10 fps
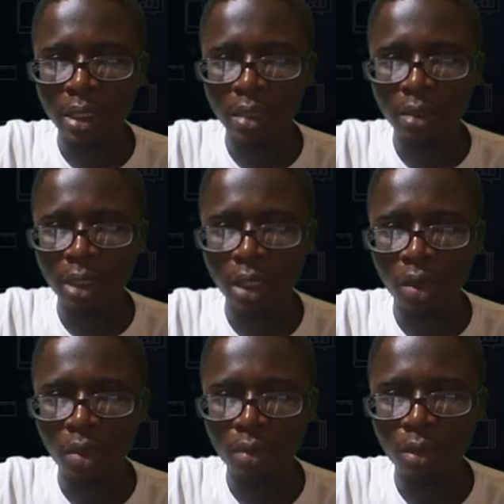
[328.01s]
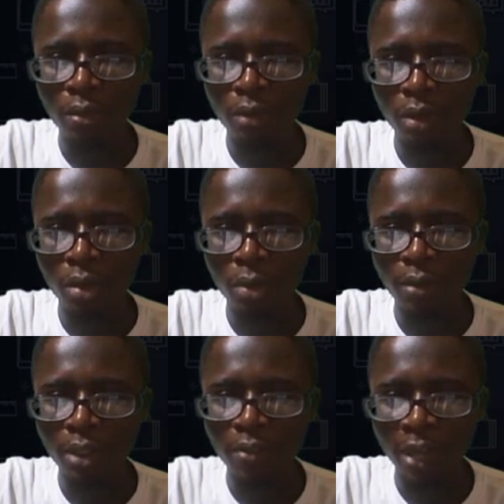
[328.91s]
centimeter cube the volume
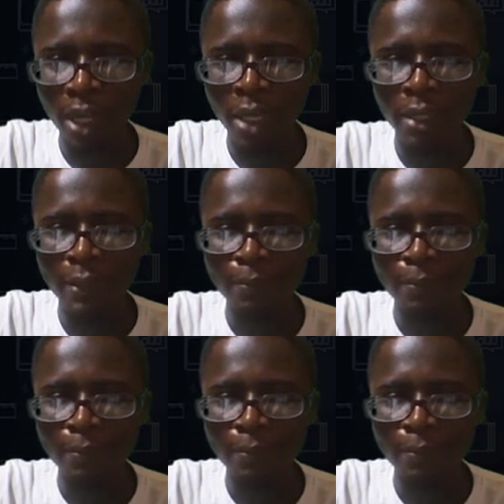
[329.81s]
of the sphere.